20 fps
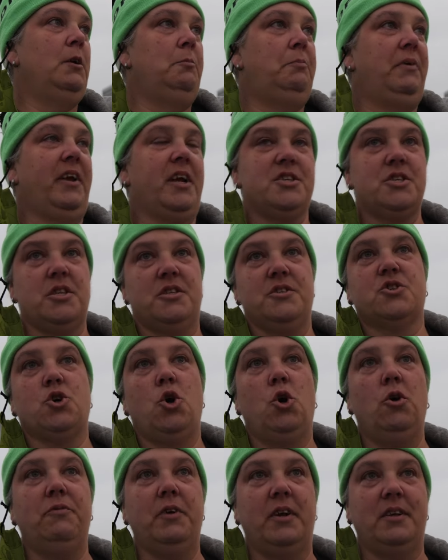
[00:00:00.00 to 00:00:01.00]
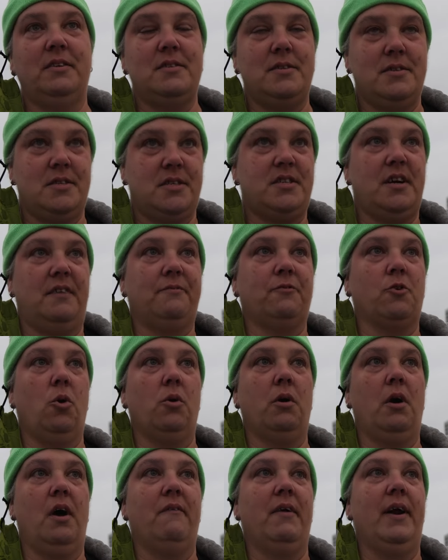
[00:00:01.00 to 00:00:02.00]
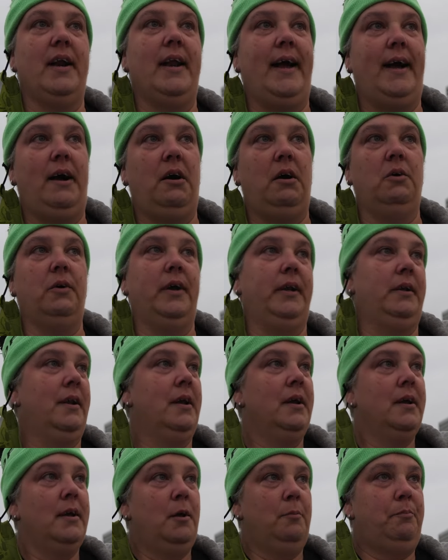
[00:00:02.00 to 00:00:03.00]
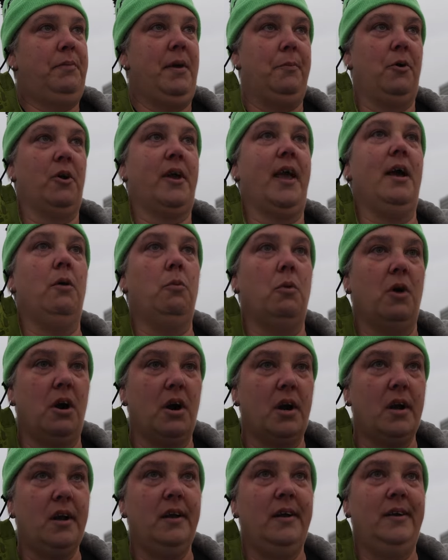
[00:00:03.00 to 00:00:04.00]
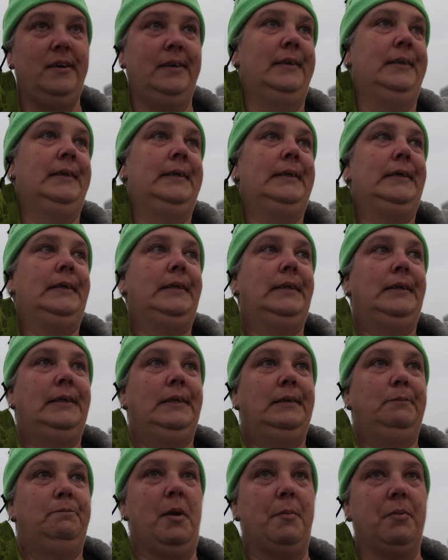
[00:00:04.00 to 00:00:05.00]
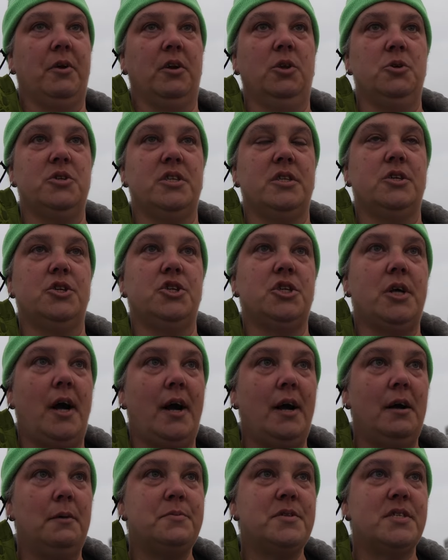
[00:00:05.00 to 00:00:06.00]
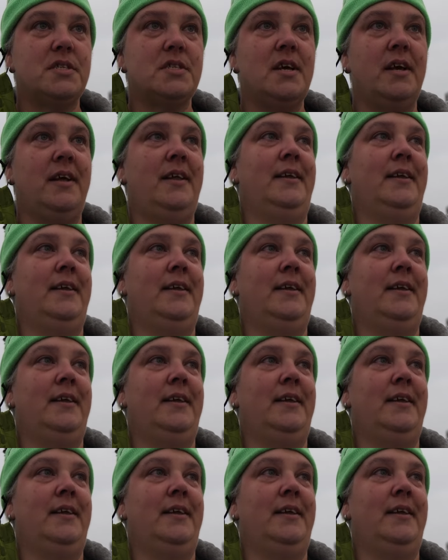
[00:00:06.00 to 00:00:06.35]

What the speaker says: because of this COVID stuff going on right now and people can't work. People are losing their jobs.